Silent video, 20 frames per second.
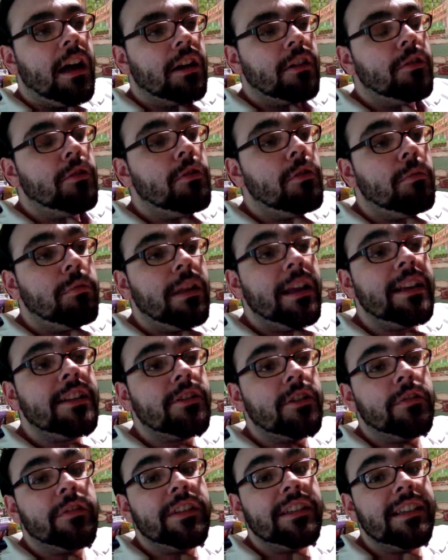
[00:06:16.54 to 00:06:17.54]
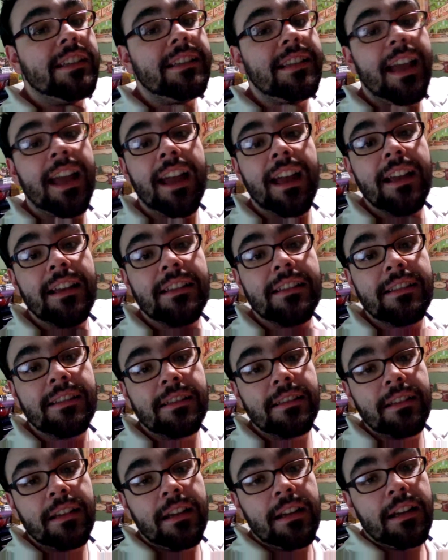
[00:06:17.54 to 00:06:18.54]
Google Play Services
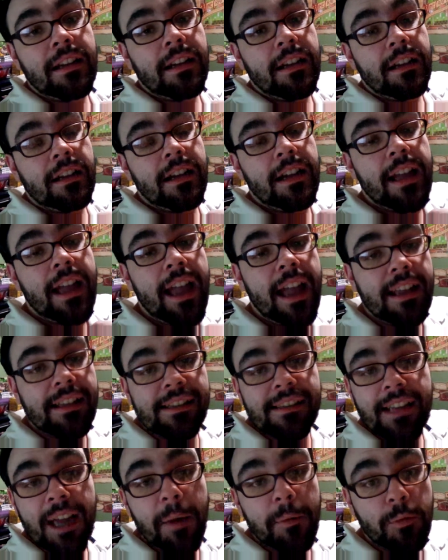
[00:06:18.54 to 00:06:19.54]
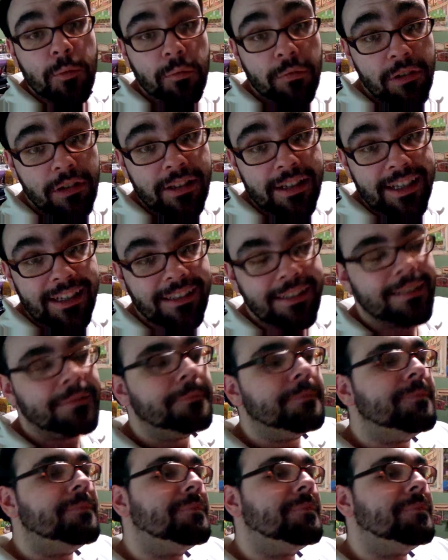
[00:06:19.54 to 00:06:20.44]
has stopped working.